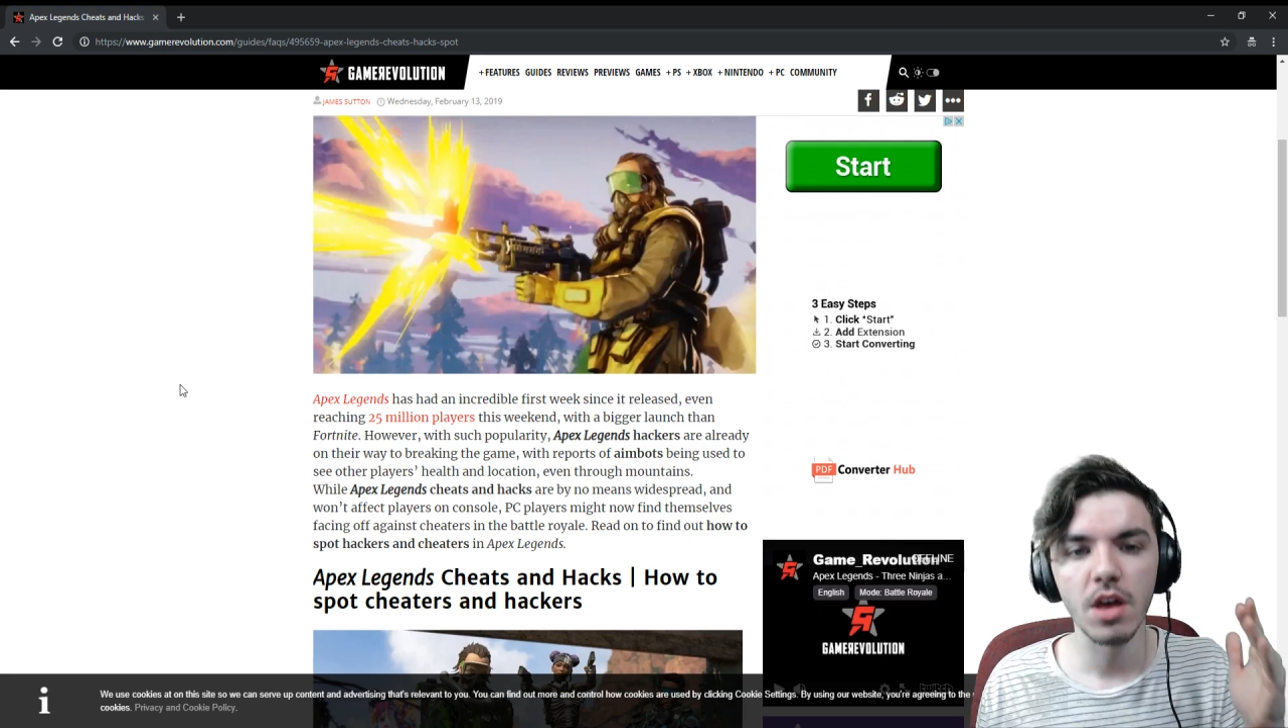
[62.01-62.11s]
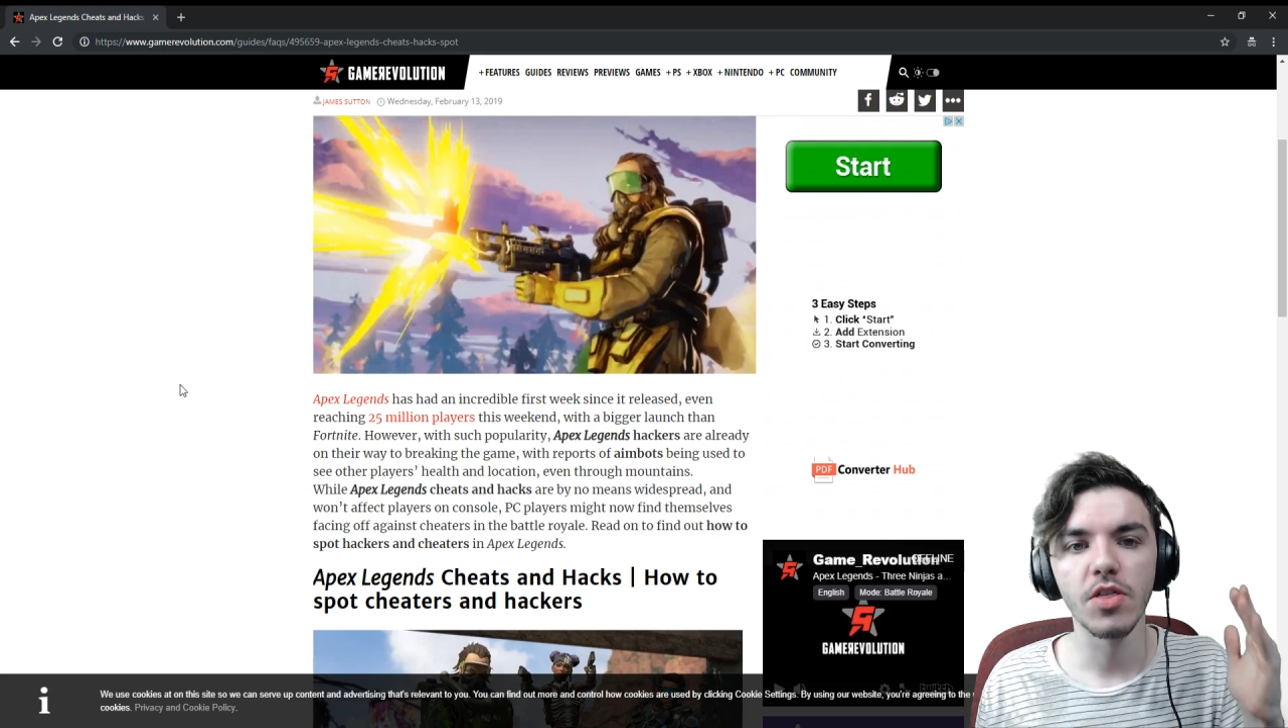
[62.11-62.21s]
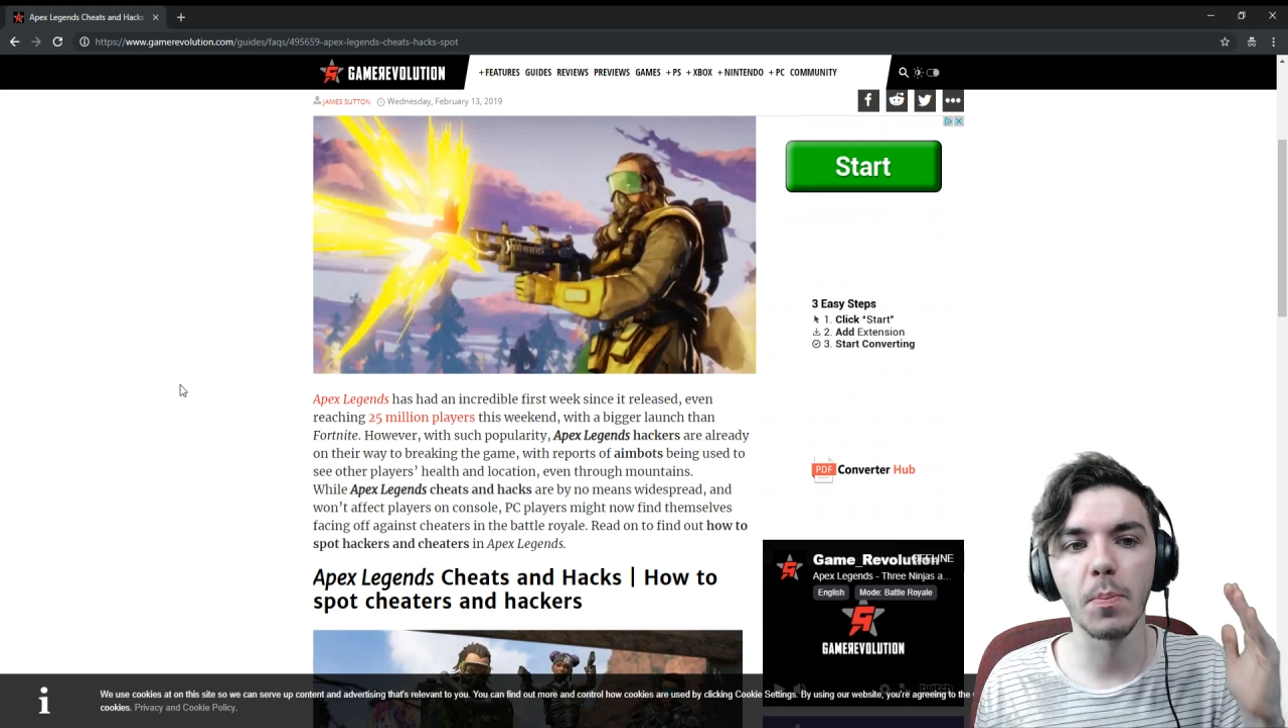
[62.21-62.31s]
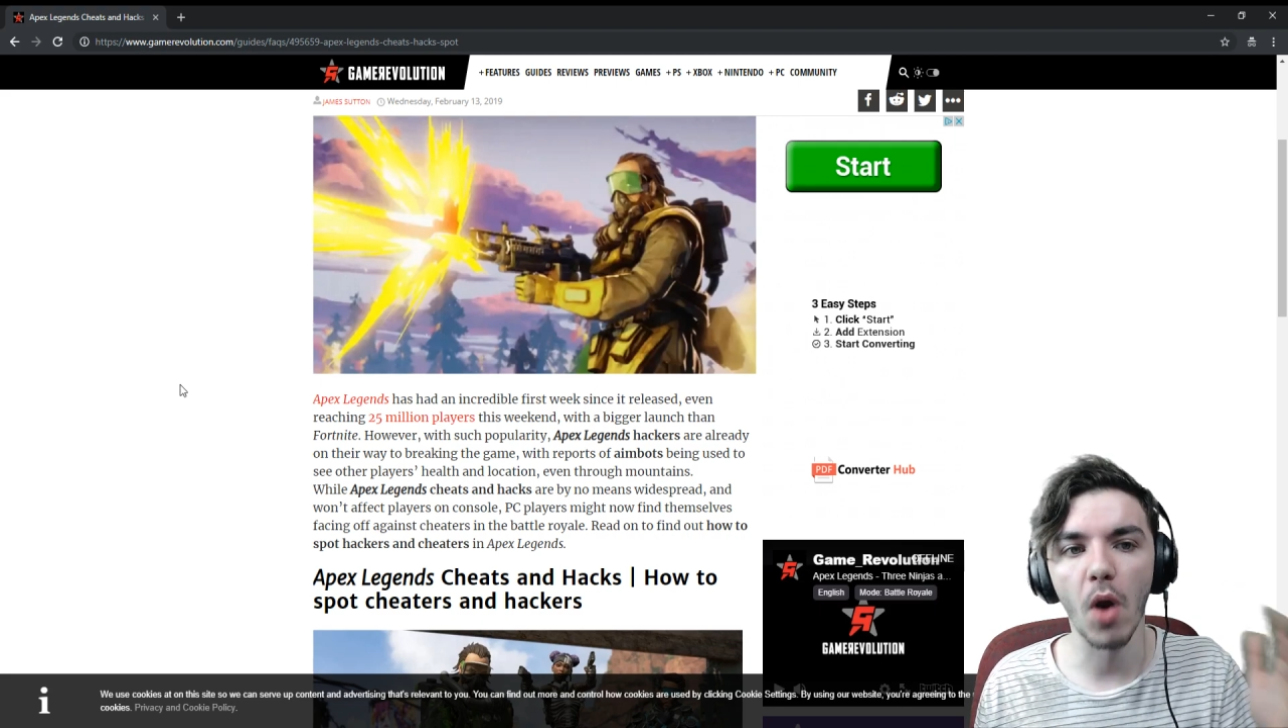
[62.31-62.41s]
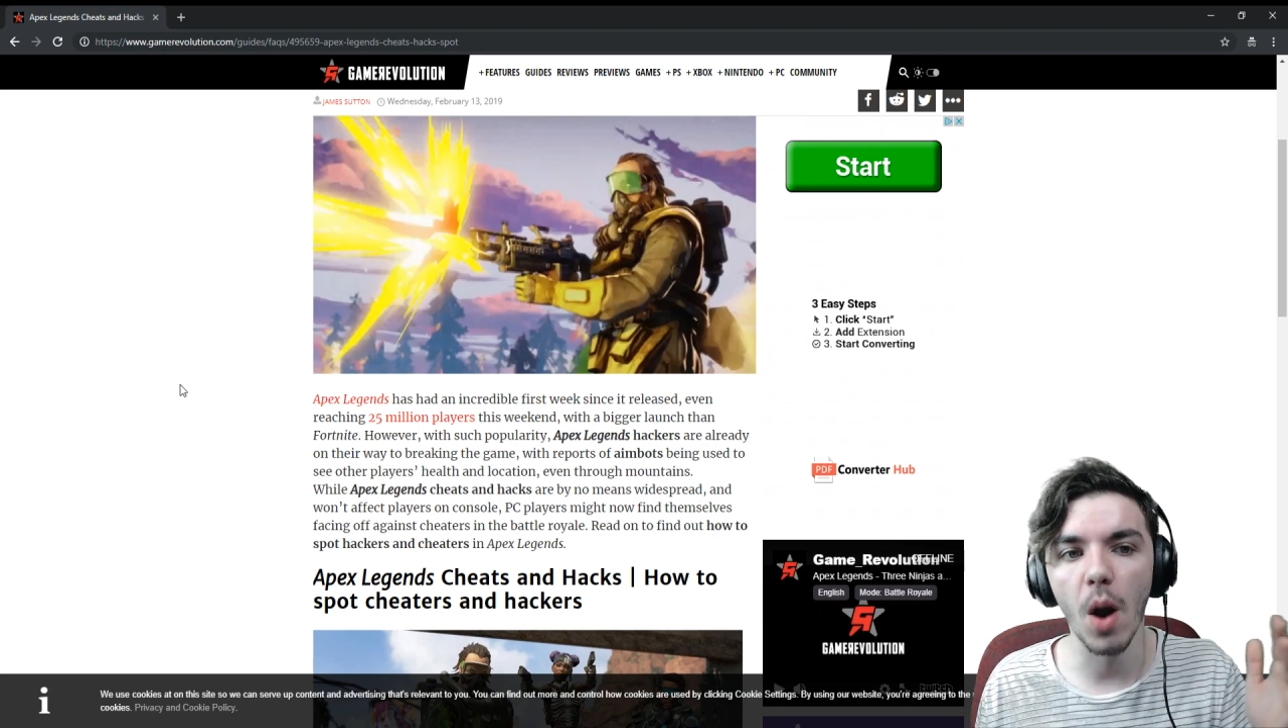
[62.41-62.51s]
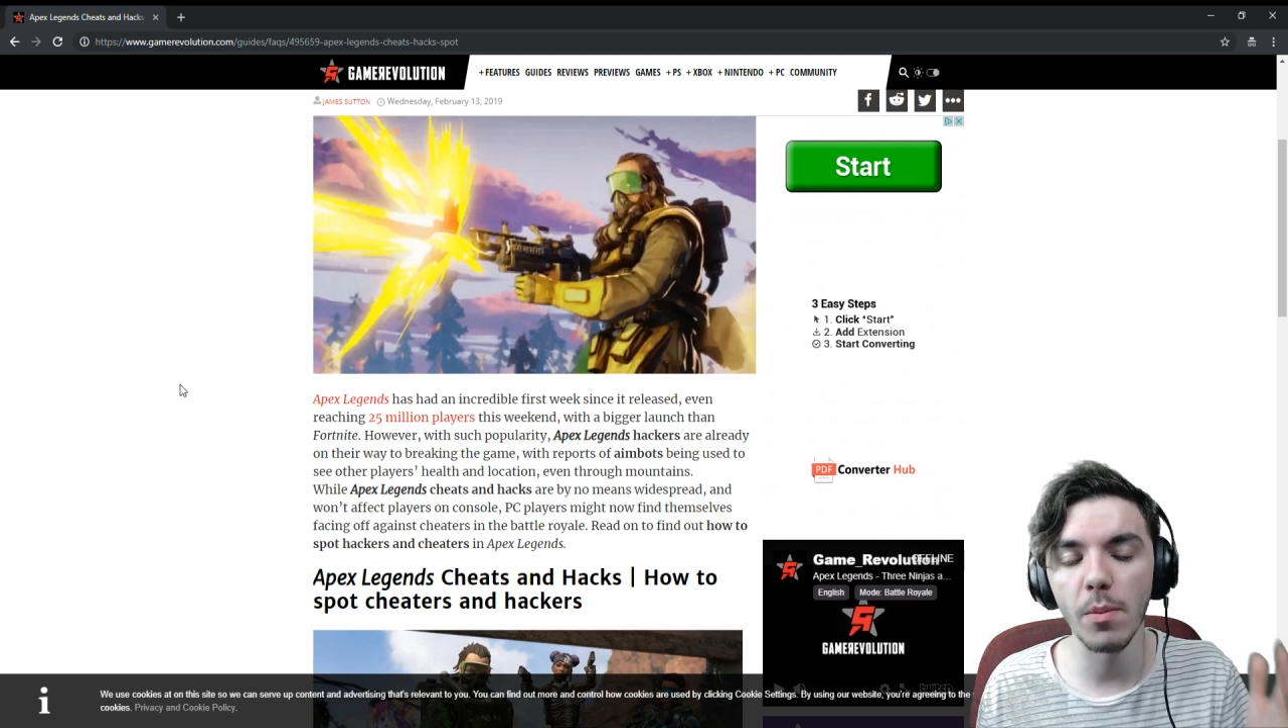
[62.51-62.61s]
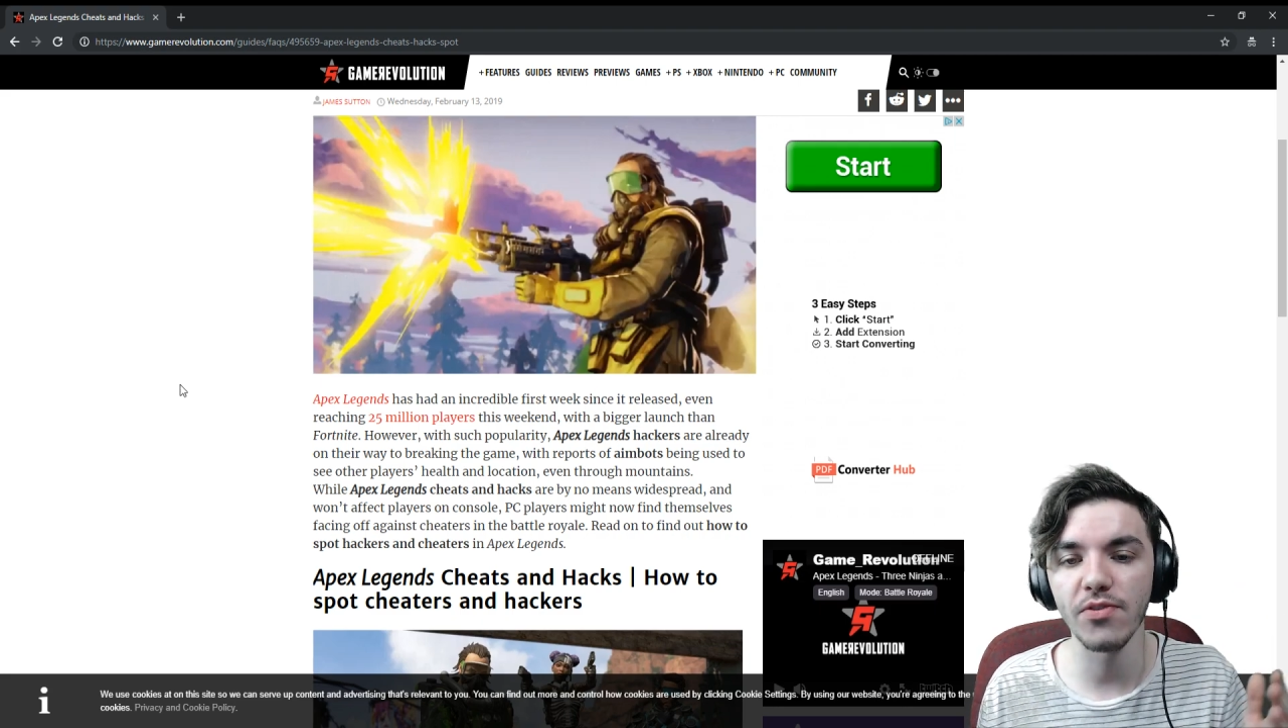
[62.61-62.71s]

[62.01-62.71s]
The problem with